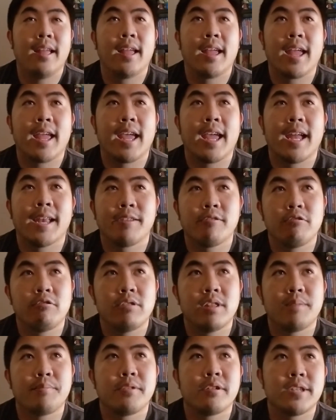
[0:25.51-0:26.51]
And rule
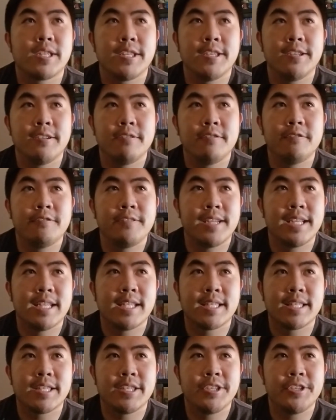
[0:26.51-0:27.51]
number 2
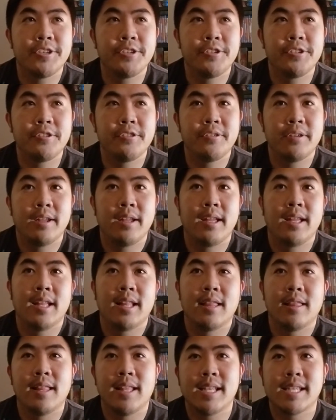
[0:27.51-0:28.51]
is to
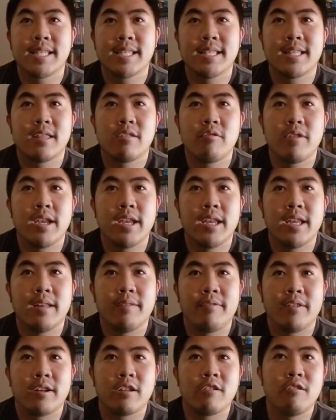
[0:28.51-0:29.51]
list 3
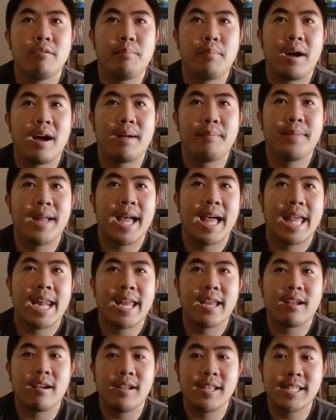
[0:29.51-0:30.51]
Funko Pop ad
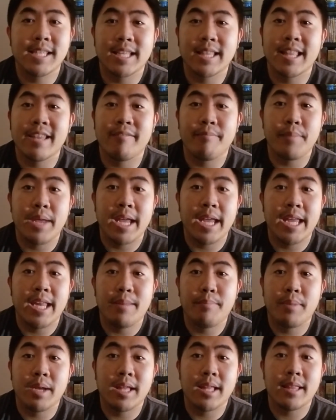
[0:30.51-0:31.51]
icons that they've made
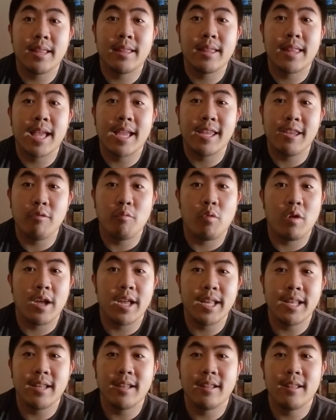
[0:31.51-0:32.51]
but that you
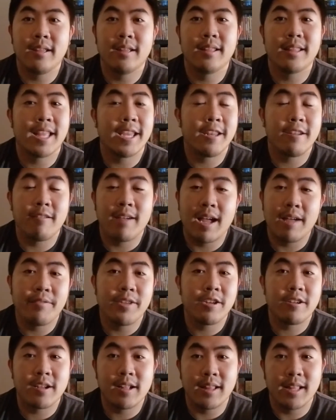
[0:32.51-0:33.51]
don't have in
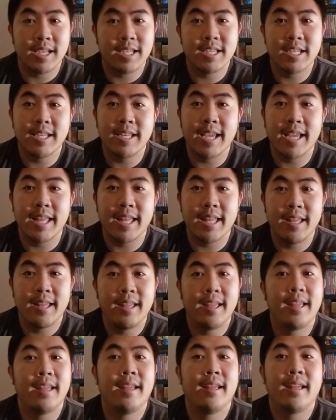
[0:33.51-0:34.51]
your collection yet.
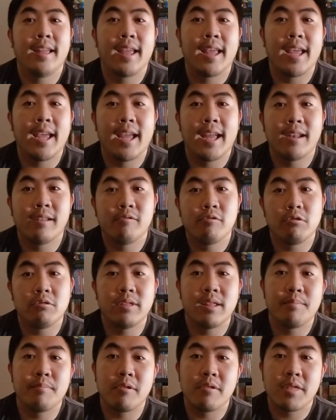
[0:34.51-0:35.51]
And rule
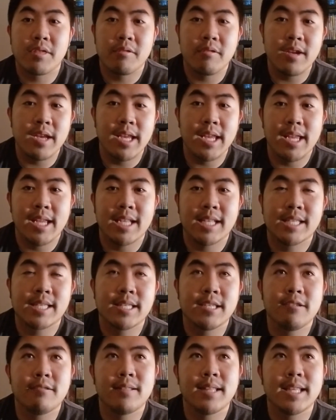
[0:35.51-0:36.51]
number 3 is
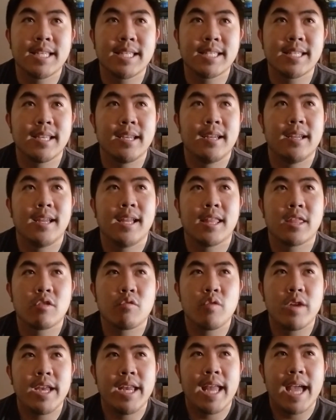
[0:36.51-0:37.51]
to list
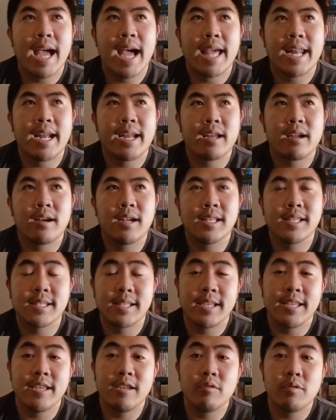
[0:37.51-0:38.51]
3 ad icons
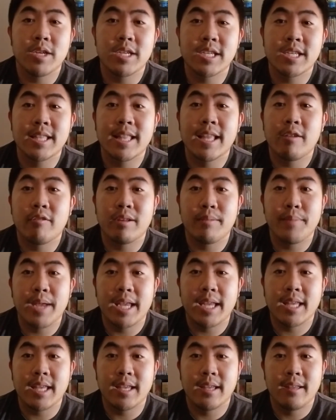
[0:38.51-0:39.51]
that you wish they would
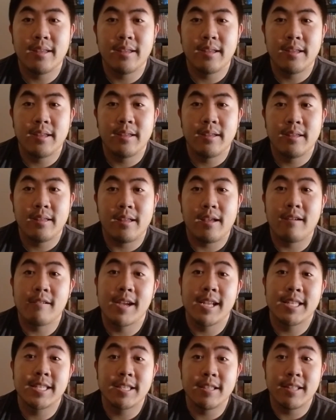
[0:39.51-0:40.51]
make.
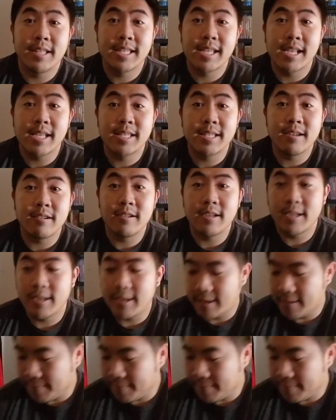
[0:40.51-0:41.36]
Alright, so let's get started.